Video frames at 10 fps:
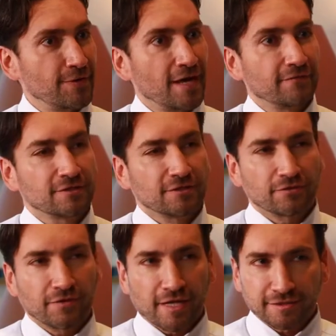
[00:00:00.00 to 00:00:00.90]
we have to
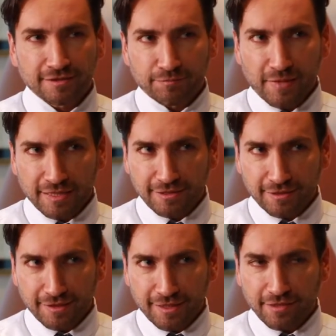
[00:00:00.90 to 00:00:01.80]
correct
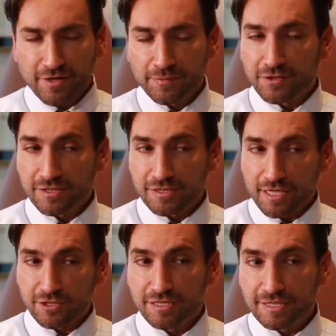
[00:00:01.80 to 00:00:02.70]
mentally, right, because it's
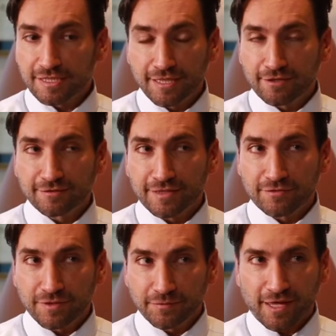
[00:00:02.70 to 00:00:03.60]
actually sitting on their rib